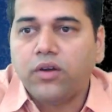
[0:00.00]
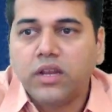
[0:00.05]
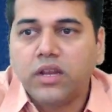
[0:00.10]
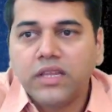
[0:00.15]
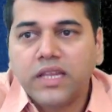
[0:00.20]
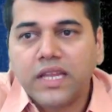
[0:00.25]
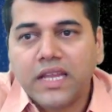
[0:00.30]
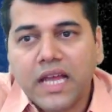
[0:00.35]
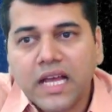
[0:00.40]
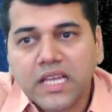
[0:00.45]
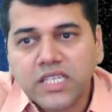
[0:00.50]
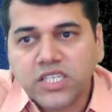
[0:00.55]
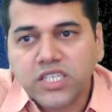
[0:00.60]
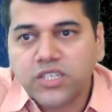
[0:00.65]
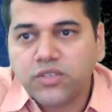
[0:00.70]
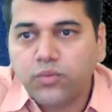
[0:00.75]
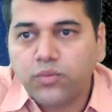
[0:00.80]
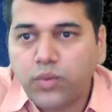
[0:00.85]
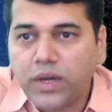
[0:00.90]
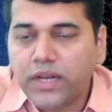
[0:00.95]
the last
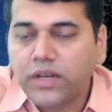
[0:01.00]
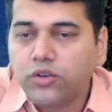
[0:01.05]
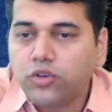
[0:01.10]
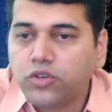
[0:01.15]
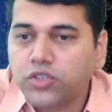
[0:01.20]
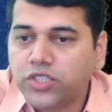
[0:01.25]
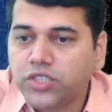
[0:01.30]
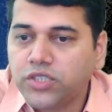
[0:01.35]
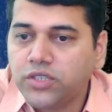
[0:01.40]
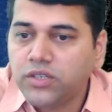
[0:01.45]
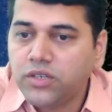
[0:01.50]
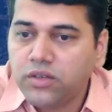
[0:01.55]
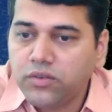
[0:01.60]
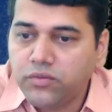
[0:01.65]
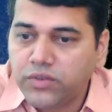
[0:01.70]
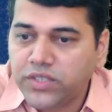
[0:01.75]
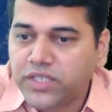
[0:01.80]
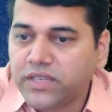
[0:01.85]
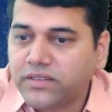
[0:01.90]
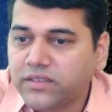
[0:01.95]
one question
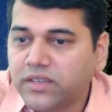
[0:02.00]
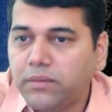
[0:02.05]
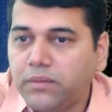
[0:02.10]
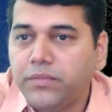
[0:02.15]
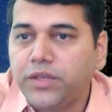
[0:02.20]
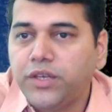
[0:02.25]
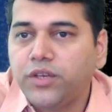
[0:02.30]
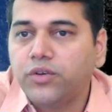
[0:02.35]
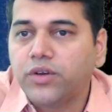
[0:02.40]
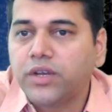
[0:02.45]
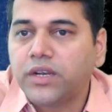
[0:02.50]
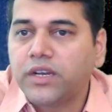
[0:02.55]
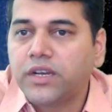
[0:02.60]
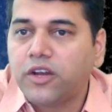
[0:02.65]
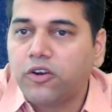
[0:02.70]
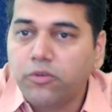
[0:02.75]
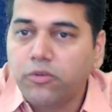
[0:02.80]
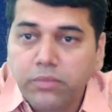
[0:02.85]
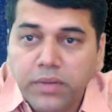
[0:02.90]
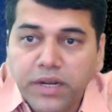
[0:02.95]
which has come in your
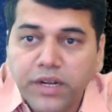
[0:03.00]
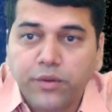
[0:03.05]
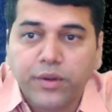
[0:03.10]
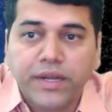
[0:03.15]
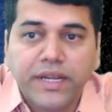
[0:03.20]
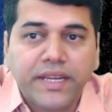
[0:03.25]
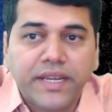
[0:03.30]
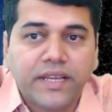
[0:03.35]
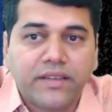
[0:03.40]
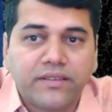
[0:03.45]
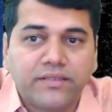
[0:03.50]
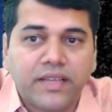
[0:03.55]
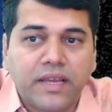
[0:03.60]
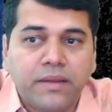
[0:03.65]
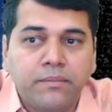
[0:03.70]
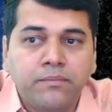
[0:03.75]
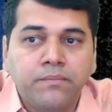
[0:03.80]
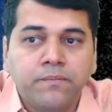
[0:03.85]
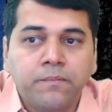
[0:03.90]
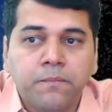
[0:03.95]
November 20
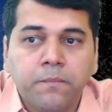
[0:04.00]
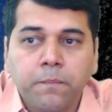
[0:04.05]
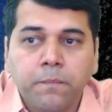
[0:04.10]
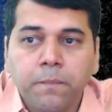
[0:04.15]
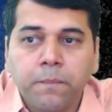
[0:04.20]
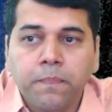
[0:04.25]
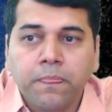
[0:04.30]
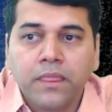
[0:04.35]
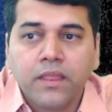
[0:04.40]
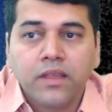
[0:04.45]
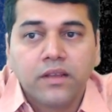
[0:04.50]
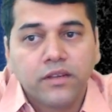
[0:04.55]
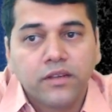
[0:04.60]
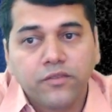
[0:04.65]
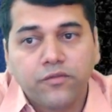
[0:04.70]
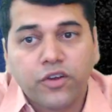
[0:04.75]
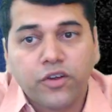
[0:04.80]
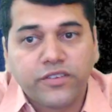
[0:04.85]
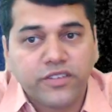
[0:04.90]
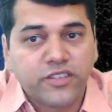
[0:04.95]
exam
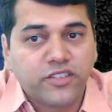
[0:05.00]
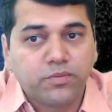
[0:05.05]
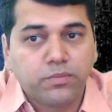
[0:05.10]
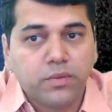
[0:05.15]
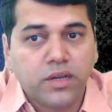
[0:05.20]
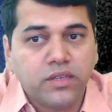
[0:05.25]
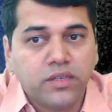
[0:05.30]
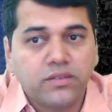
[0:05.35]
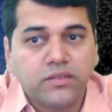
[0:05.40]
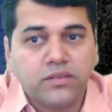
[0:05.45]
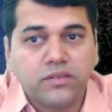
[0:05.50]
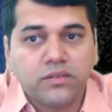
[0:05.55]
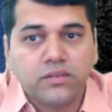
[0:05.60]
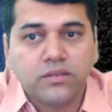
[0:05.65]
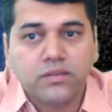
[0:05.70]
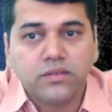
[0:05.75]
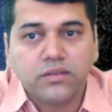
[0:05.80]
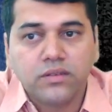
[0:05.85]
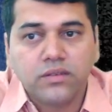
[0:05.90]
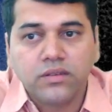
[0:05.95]
for 6 marks
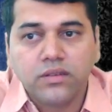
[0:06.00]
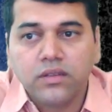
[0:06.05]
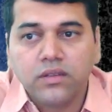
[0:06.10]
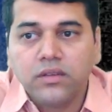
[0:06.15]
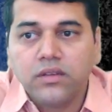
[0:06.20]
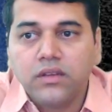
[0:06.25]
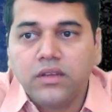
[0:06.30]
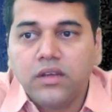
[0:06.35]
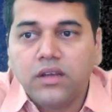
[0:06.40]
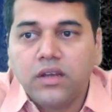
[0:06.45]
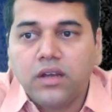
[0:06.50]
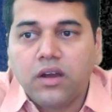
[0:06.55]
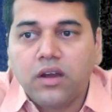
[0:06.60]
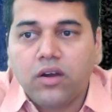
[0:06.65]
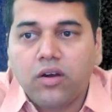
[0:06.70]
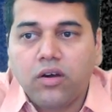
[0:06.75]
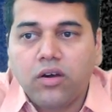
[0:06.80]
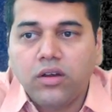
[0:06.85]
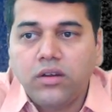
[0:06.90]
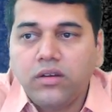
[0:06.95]

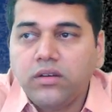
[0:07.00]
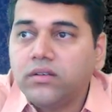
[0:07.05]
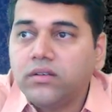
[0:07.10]
on